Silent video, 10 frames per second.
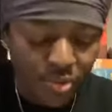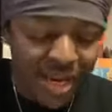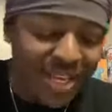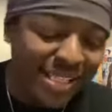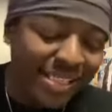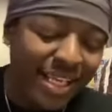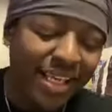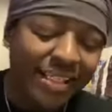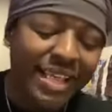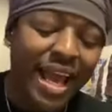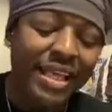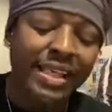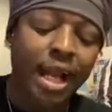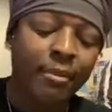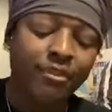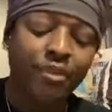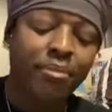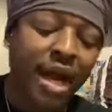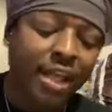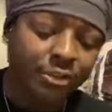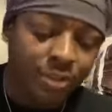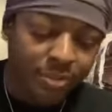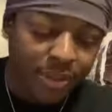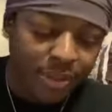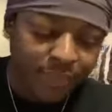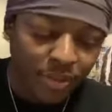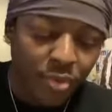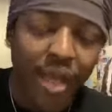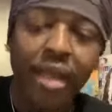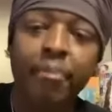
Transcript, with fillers: Right? And he said, and dyed garments from Bozrah, huh? Right?